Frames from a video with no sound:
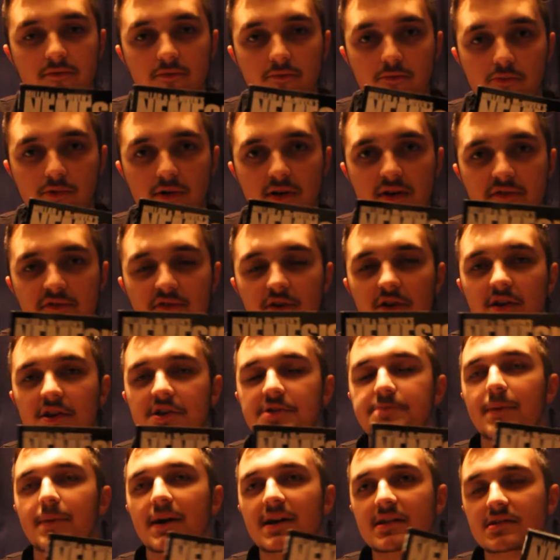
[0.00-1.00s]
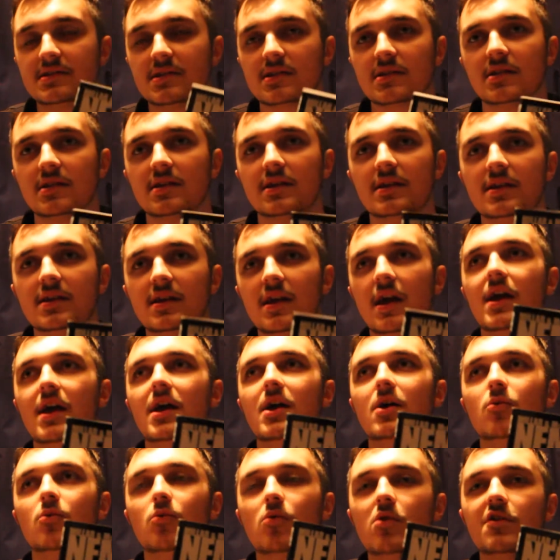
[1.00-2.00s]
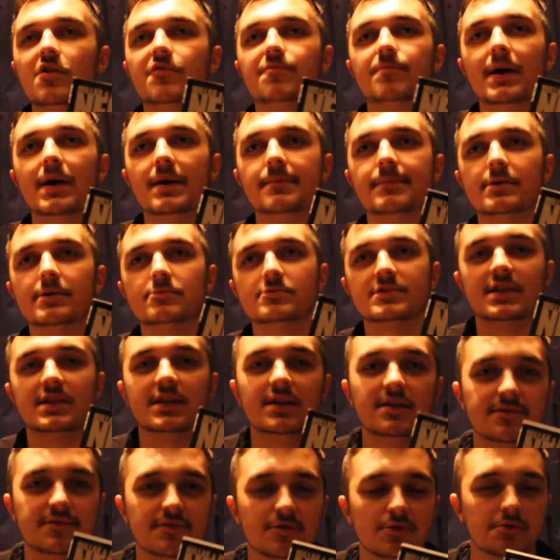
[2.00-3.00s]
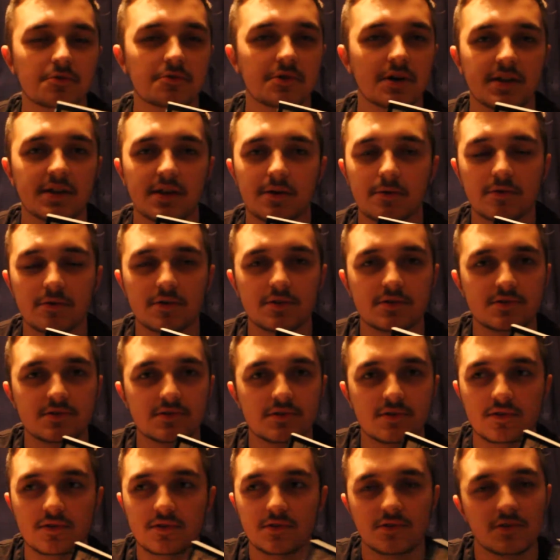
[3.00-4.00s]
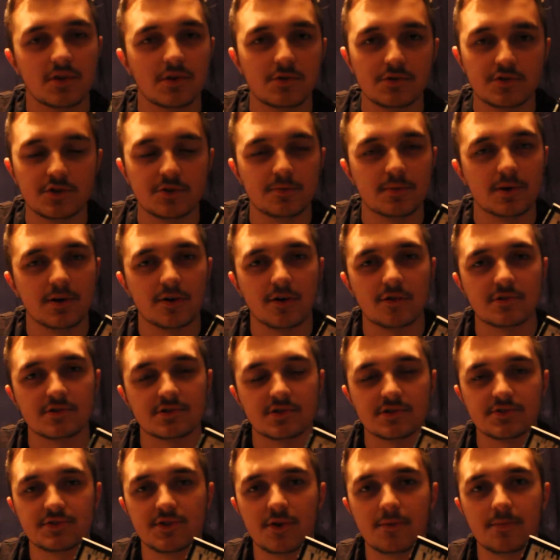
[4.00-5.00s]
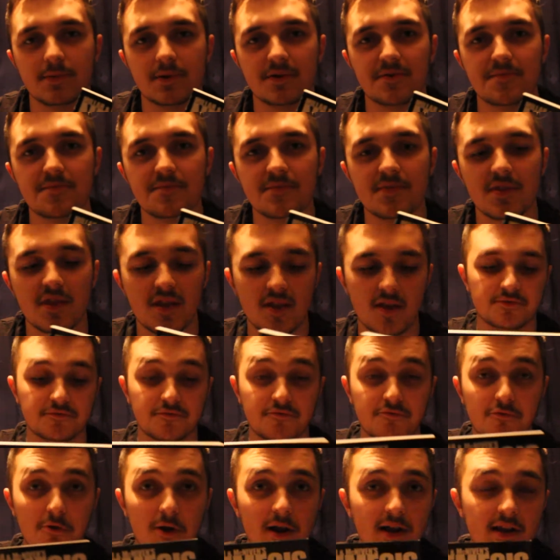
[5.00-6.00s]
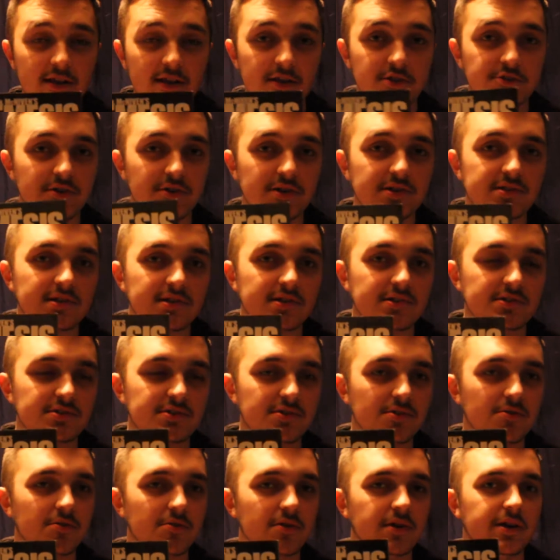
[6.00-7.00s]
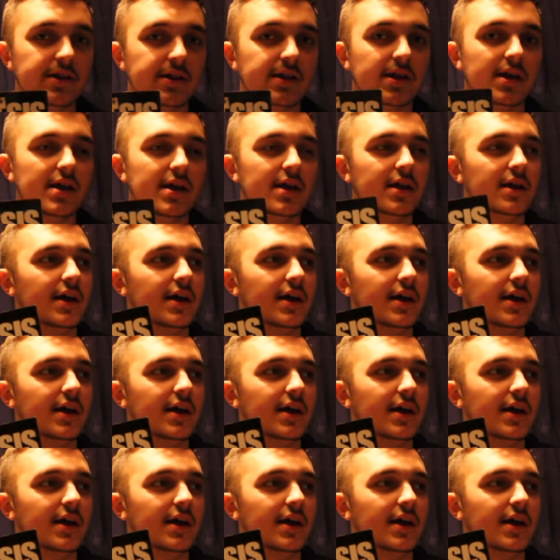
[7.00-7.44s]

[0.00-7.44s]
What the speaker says: Really fun. It's basically, what if Batman was evil and there was no superheroes to stop him? Really interesting story.